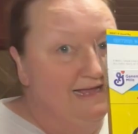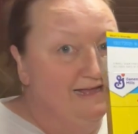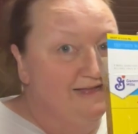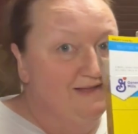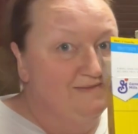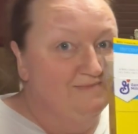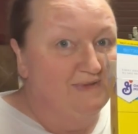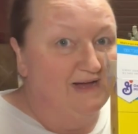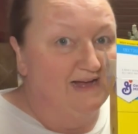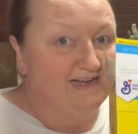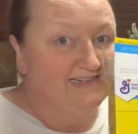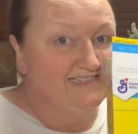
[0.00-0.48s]

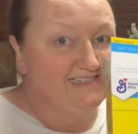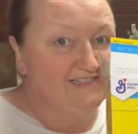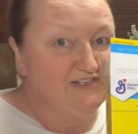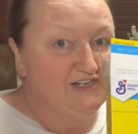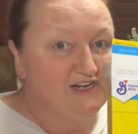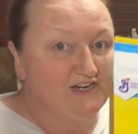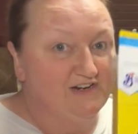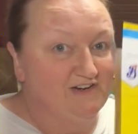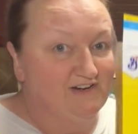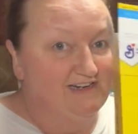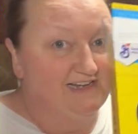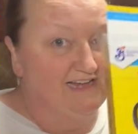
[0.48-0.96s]
Box of
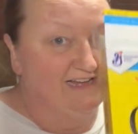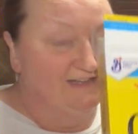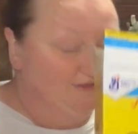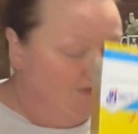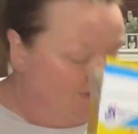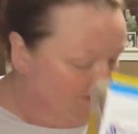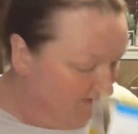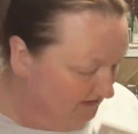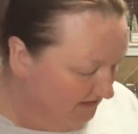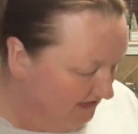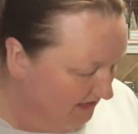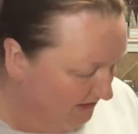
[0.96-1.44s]

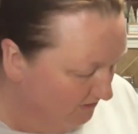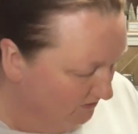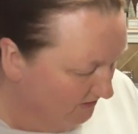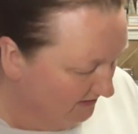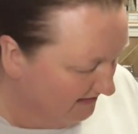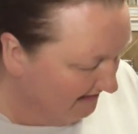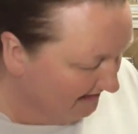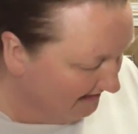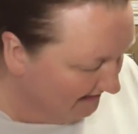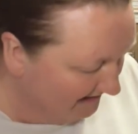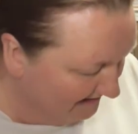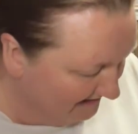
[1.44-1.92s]
Cheerios
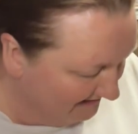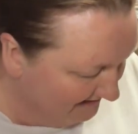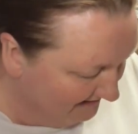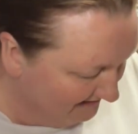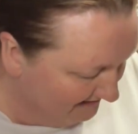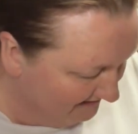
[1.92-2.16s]
going in.